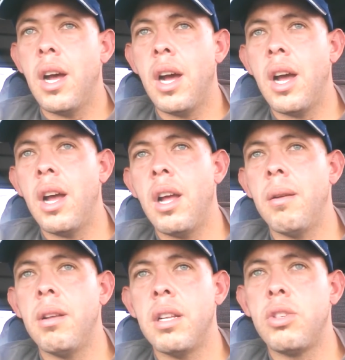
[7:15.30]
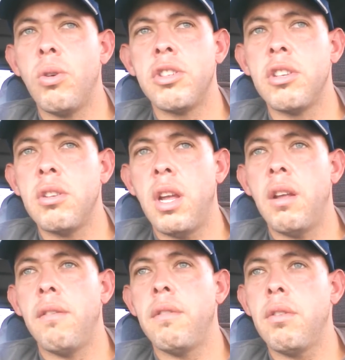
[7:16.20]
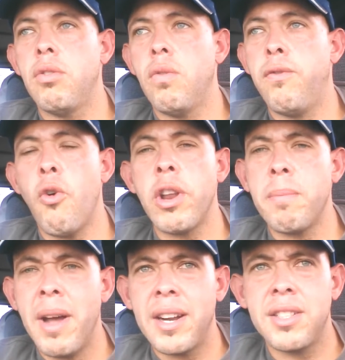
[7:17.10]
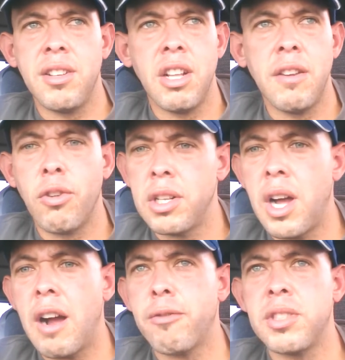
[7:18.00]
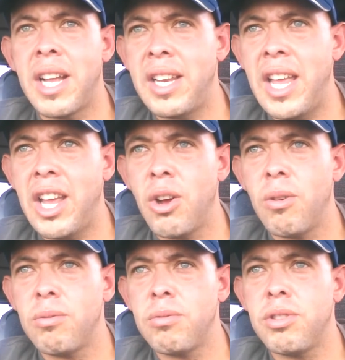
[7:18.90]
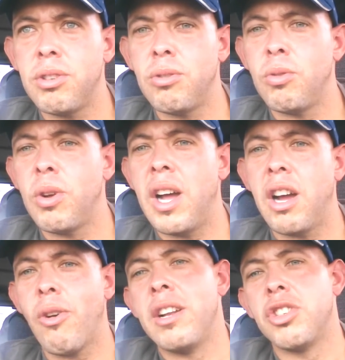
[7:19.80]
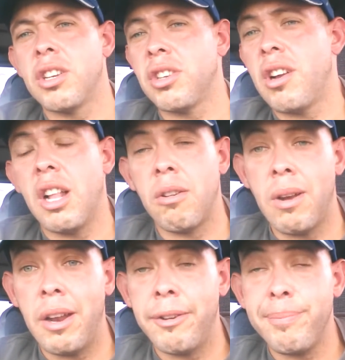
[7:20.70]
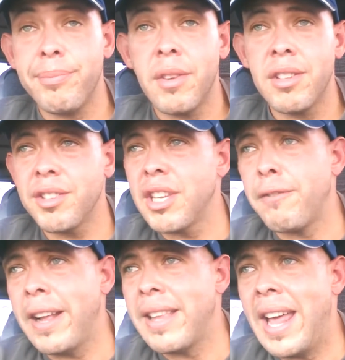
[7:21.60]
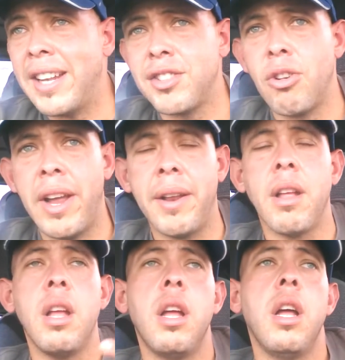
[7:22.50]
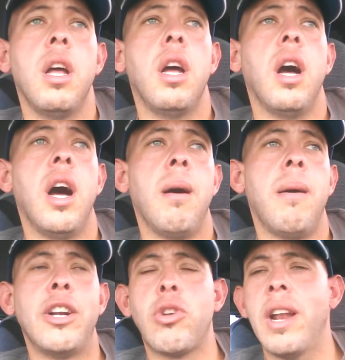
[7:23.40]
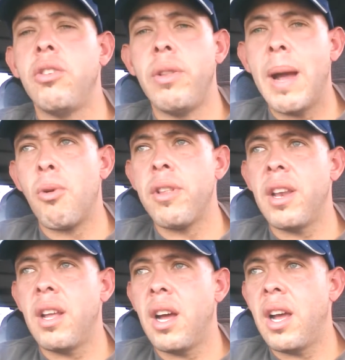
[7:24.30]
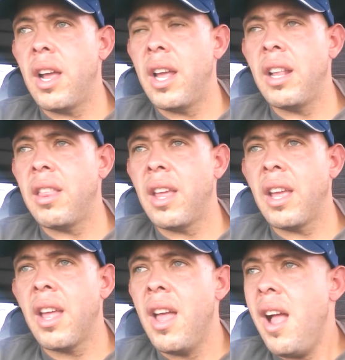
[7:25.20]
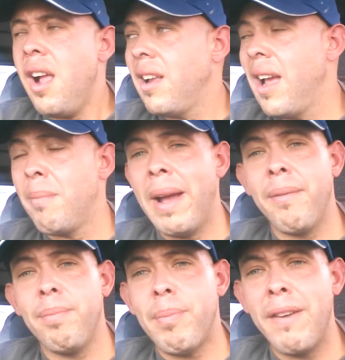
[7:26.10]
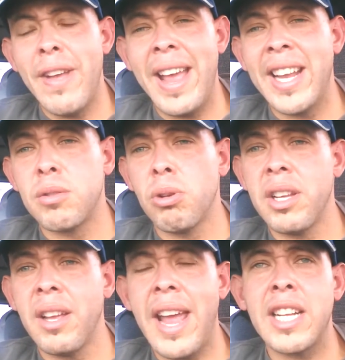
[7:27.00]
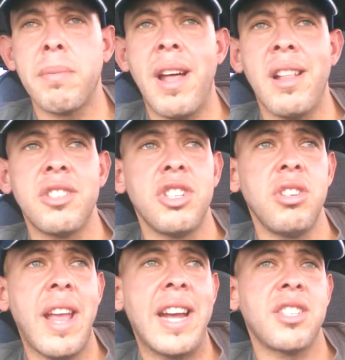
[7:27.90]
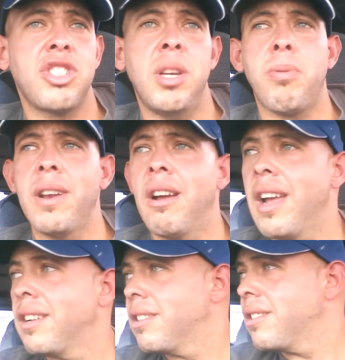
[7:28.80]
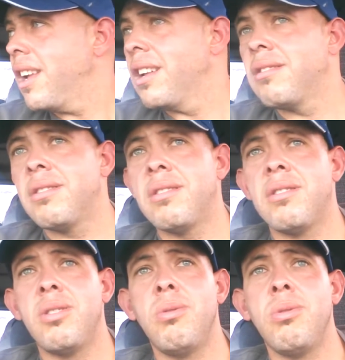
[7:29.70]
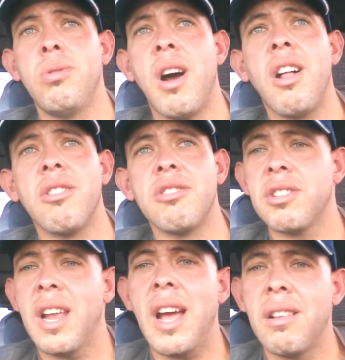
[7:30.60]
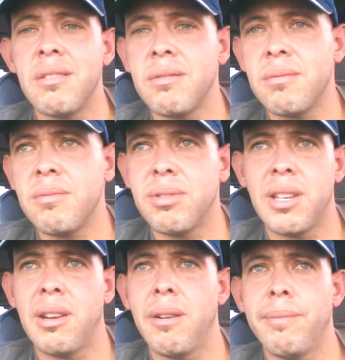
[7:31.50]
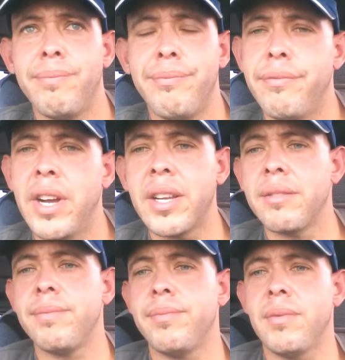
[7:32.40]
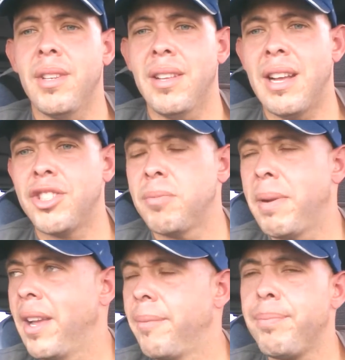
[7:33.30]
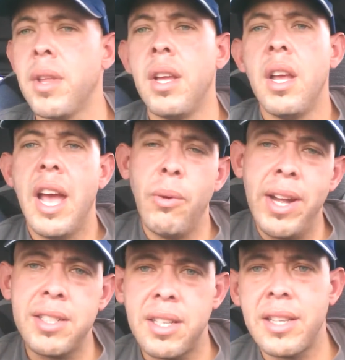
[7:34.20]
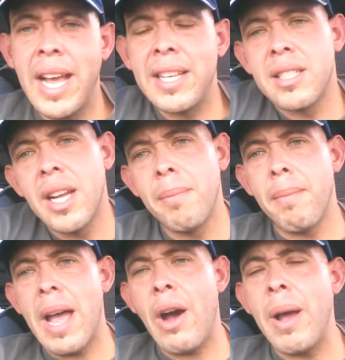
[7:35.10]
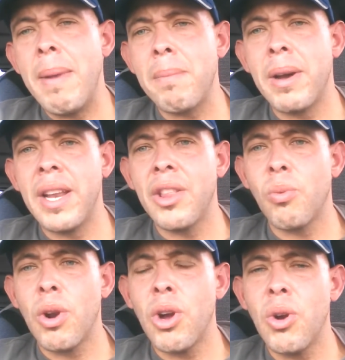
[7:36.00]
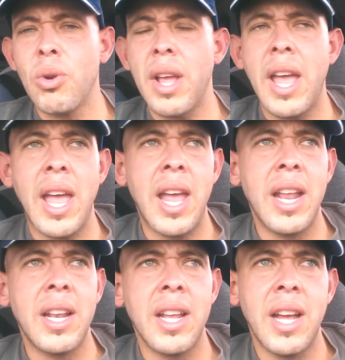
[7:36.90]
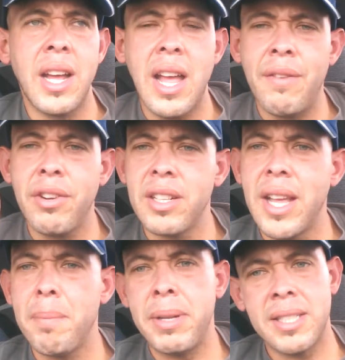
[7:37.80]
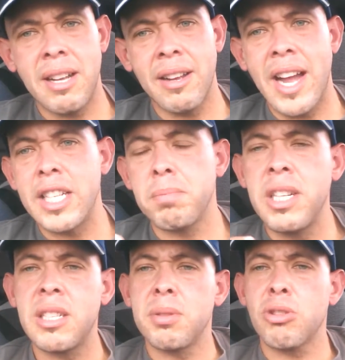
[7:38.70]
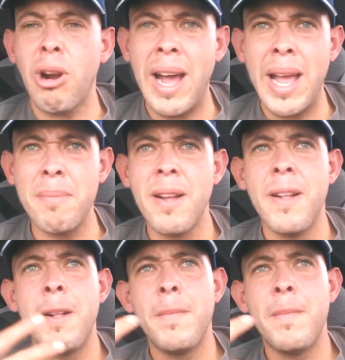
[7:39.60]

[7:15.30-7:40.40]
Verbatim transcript: uh, 240 bucks to deliver a dog from San Diego to uh, Grand Junction, Colorado. So stuff like that is great. Uh, I try to do that more than uh, anything and my, my van gets really good gas mileage, and gas is cheap right now. Gas is like $2 a gallon. So, fuck it. I'll just pay it. Anyways, that's um, how I make money on the road. And uh, have a good day. Peace out, guys. Please subscribe.